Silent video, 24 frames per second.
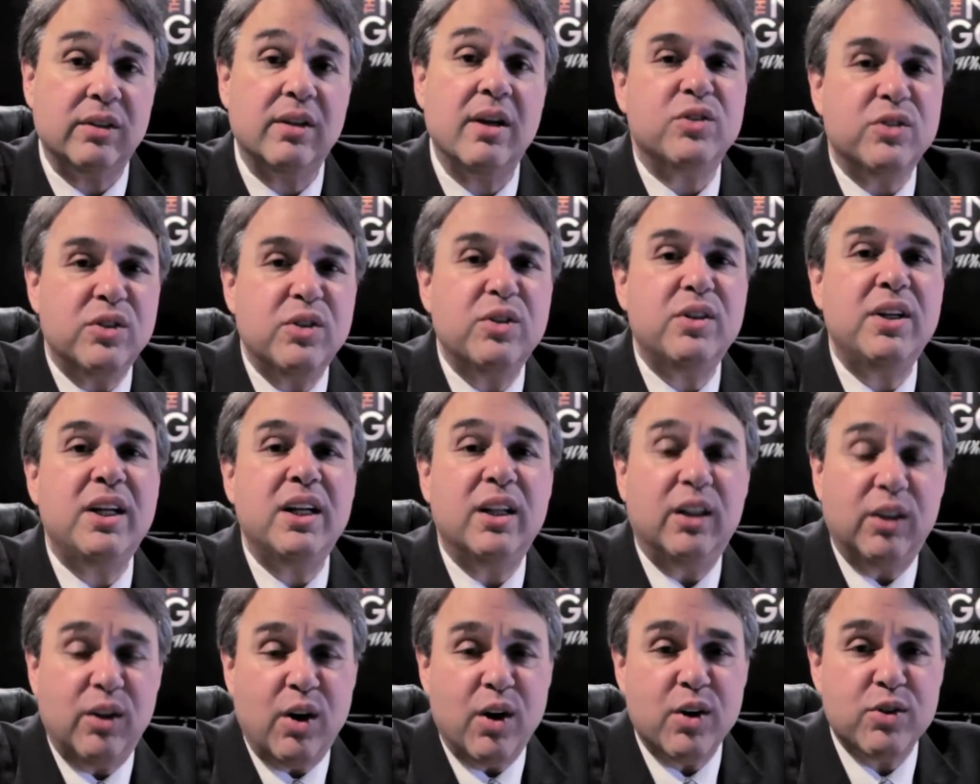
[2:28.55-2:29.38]
You need a
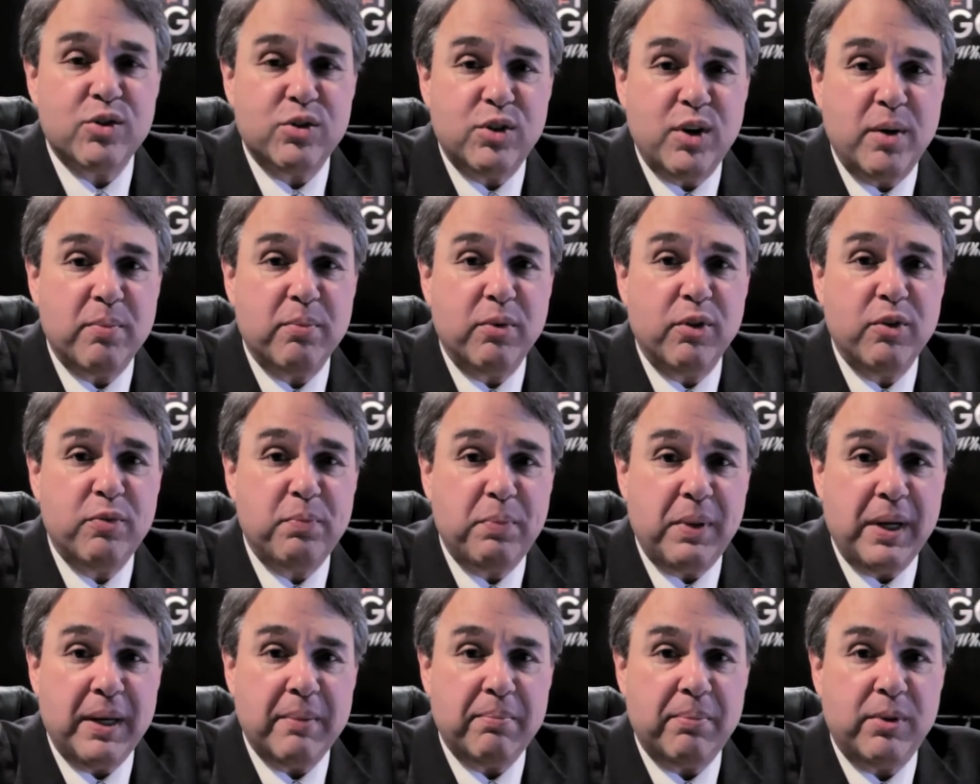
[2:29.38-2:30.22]
large number of
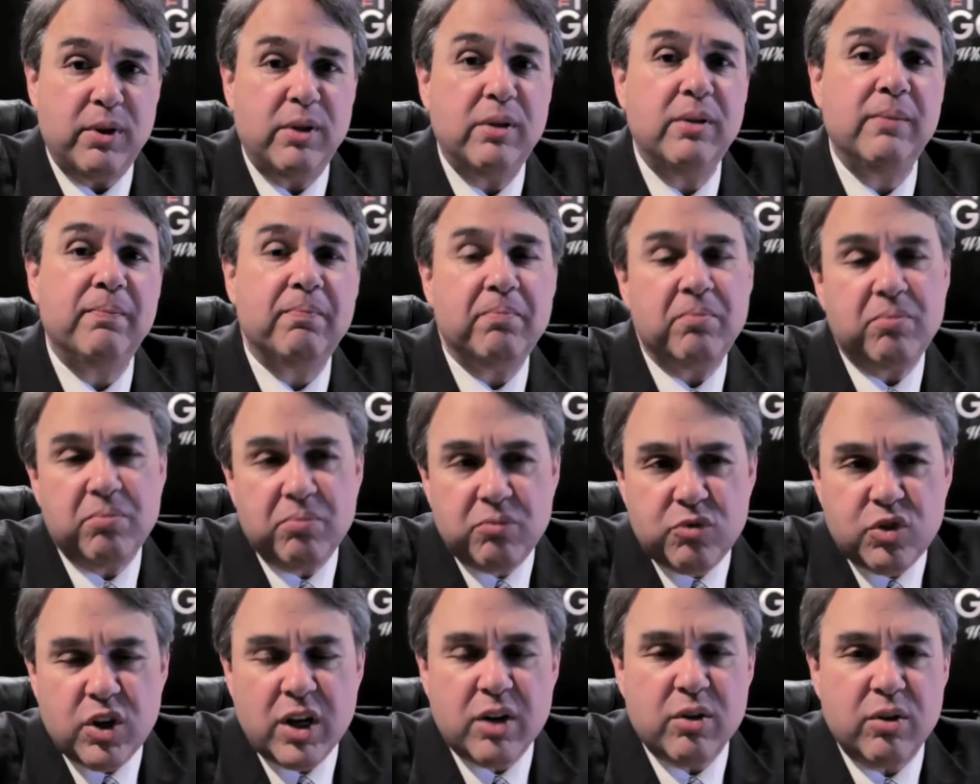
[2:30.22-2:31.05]
people,
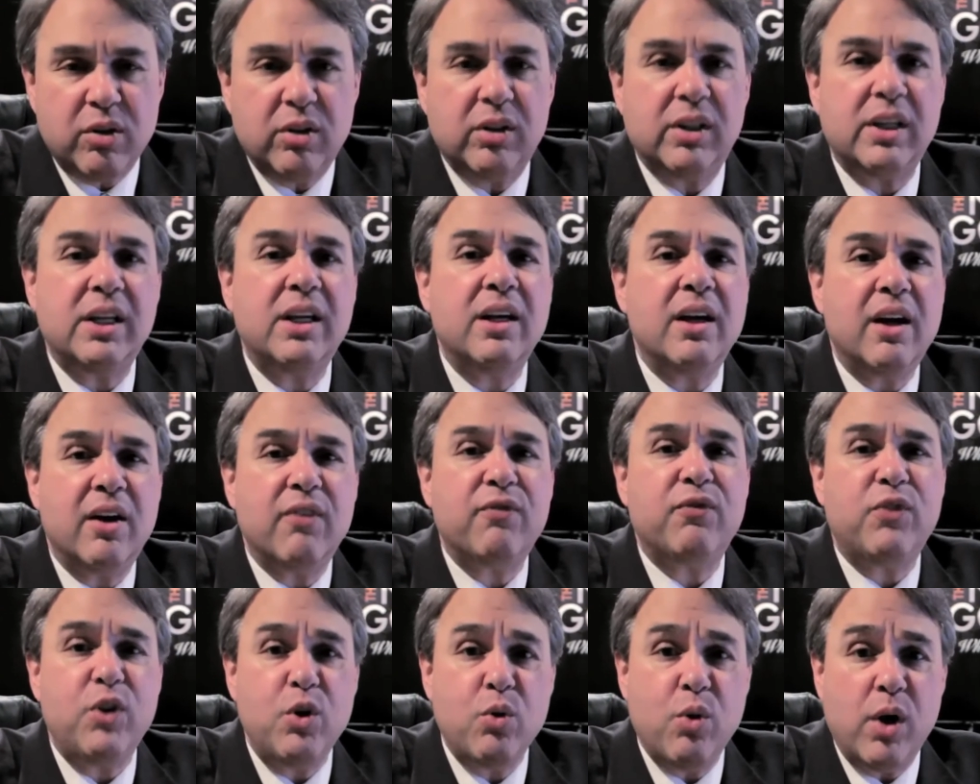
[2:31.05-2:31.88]
generally a
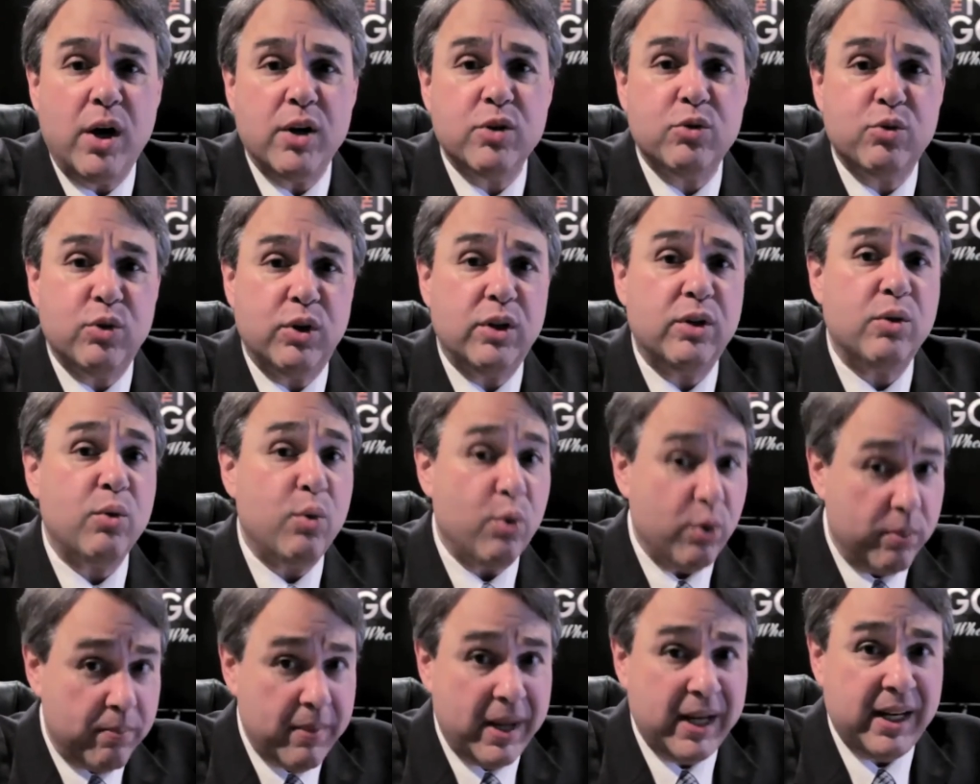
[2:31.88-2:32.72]
few hundred
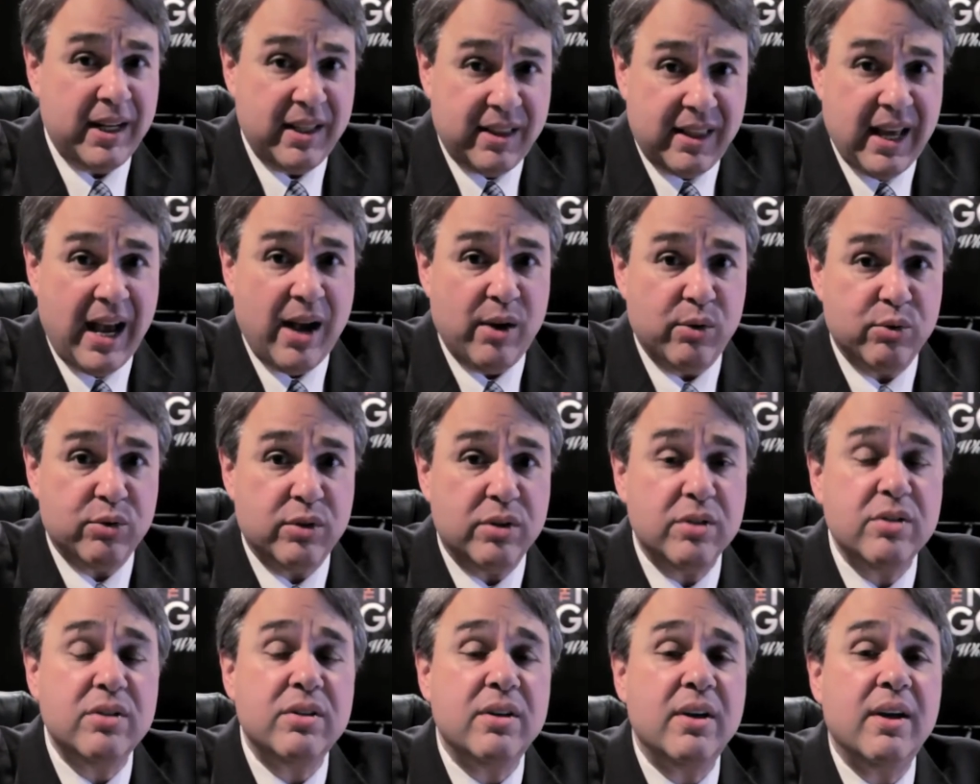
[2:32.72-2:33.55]
or many
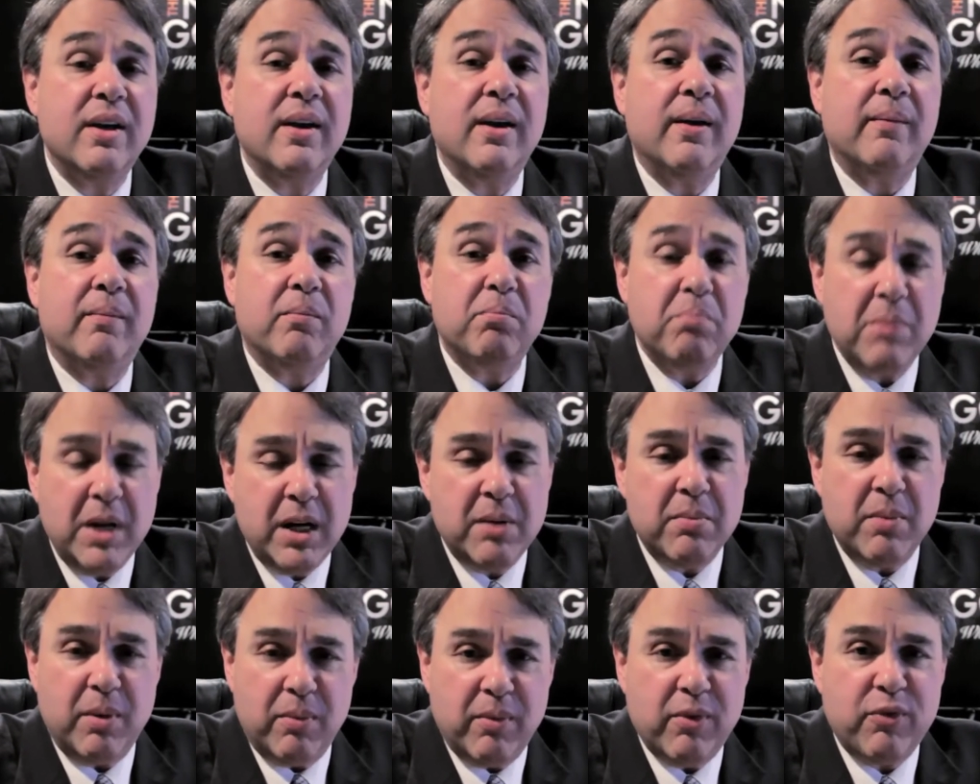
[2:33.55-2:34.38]
thousands,
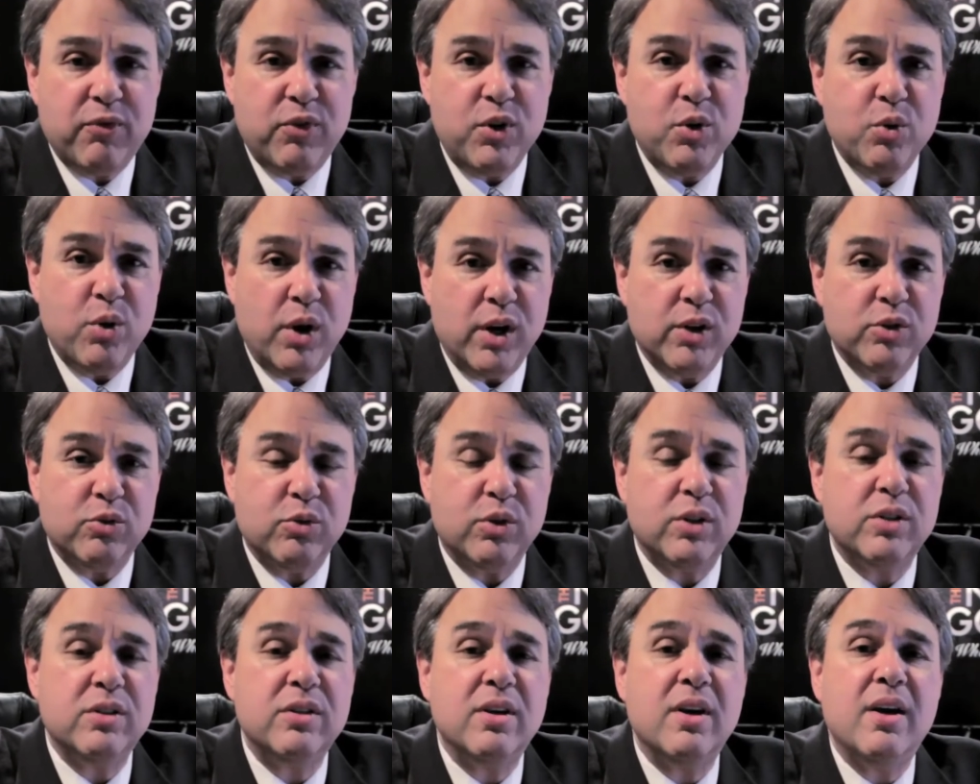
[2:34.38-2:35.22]
minimum a few
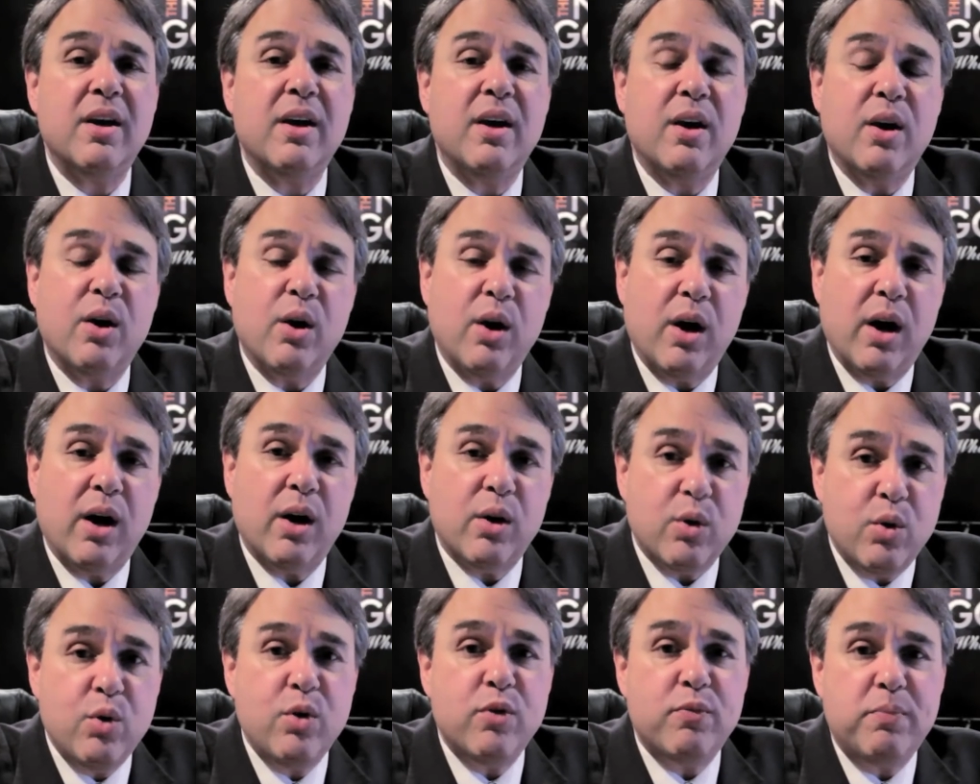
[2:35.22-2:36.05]
hundreds,
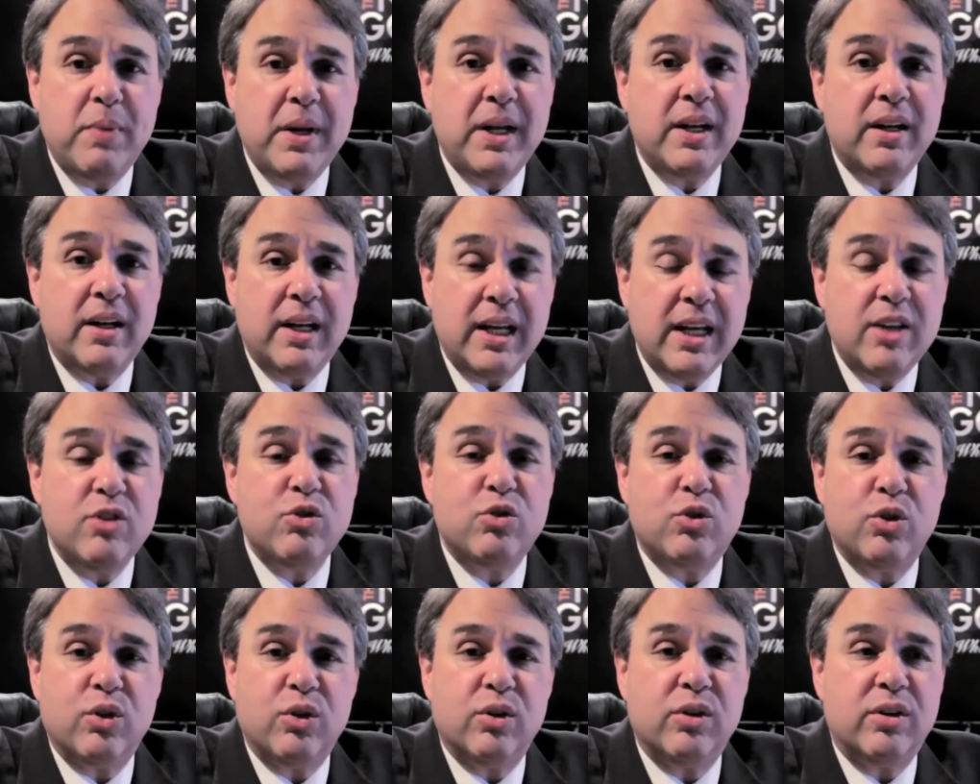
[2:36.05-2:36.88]
who have been
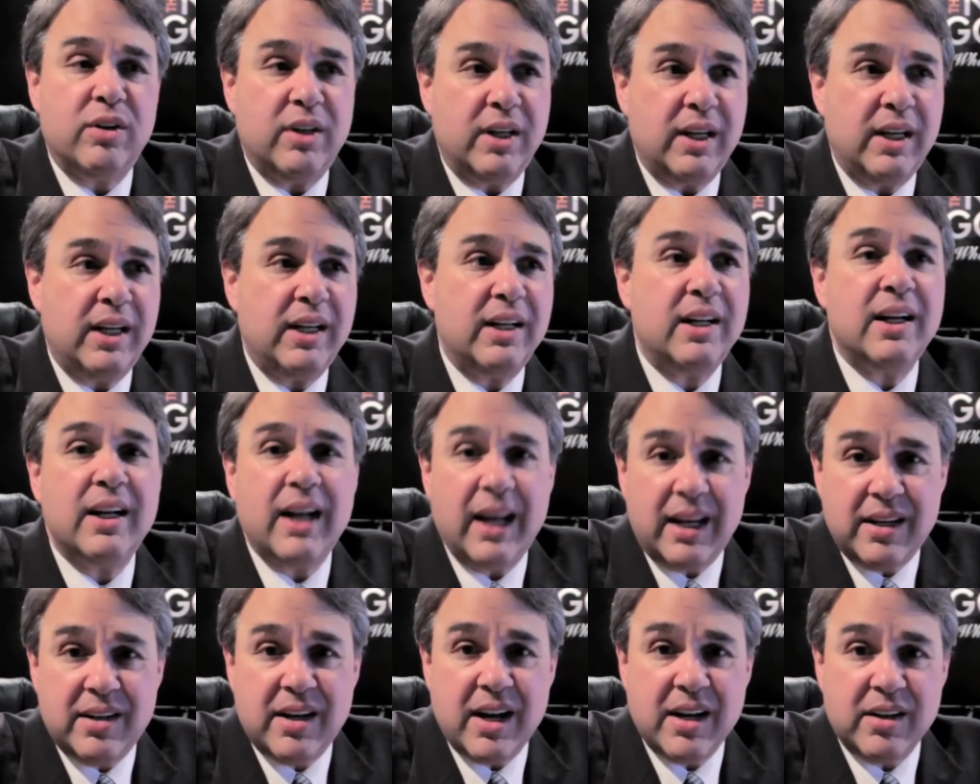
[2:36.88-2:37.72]
injured in an
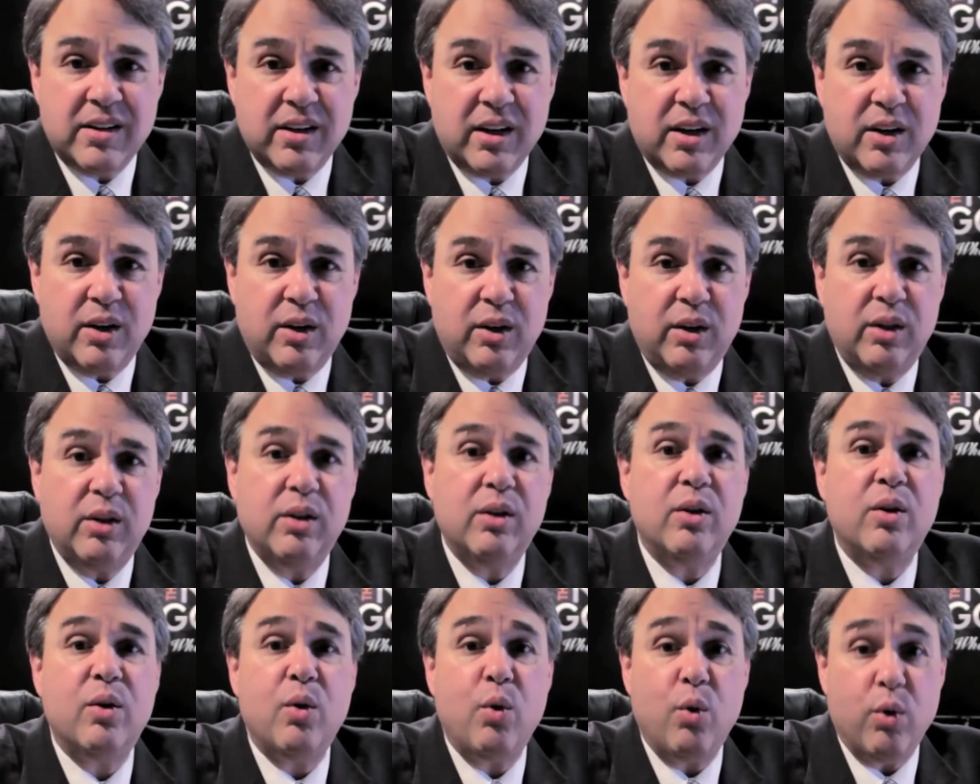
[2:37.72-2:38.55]
identical
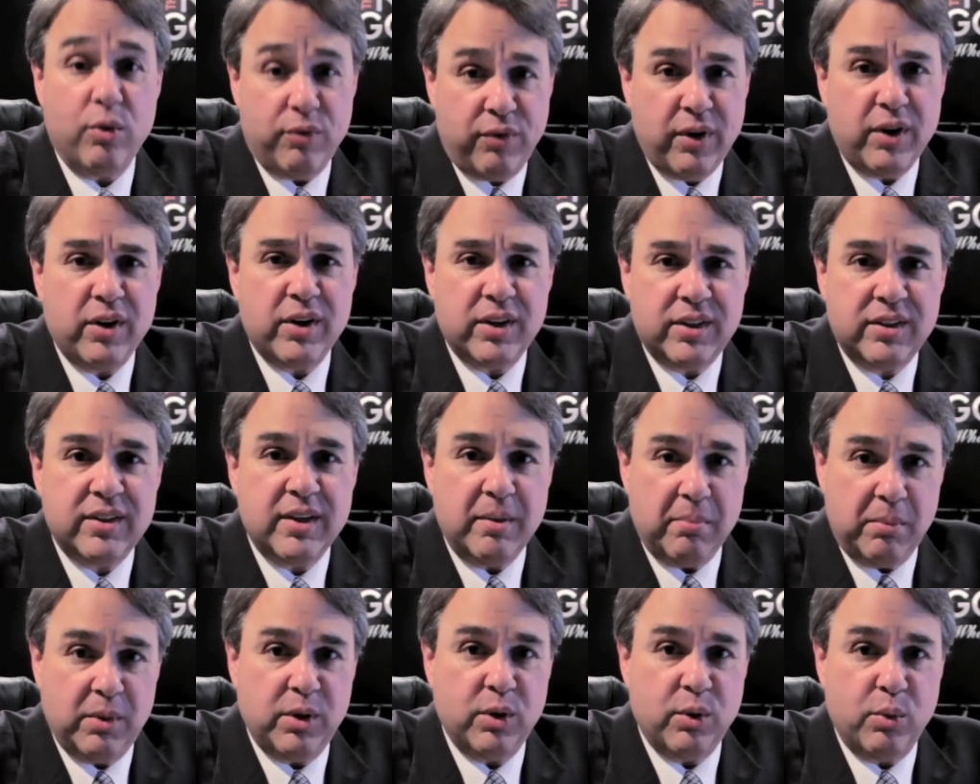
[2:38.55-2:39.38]
or very
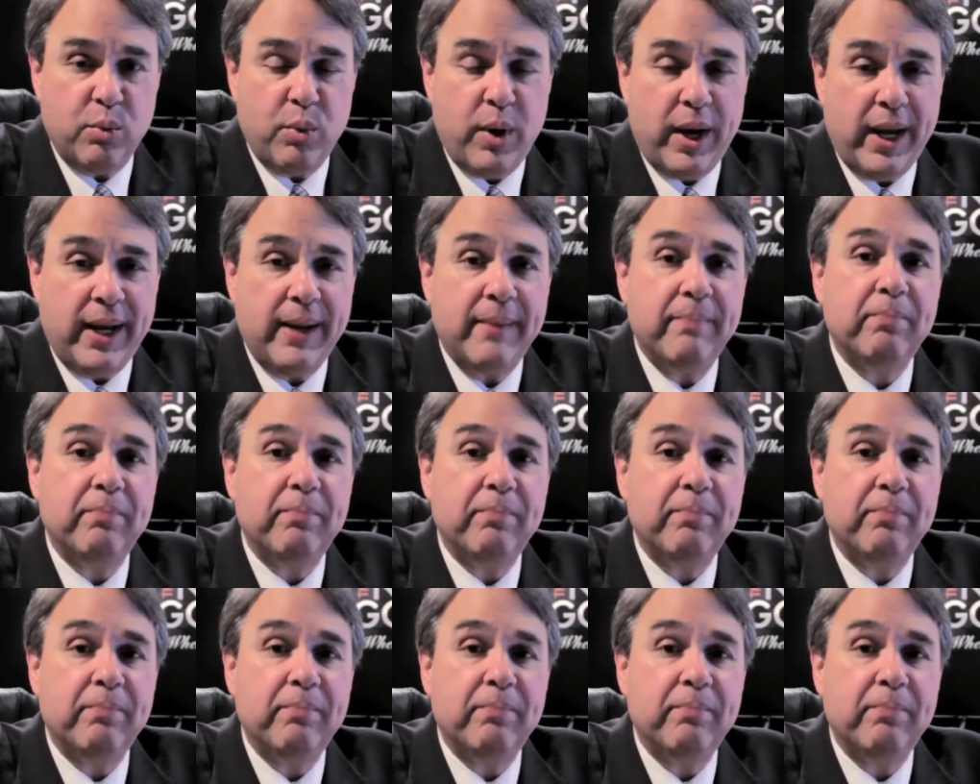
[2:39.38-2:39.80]
similar way.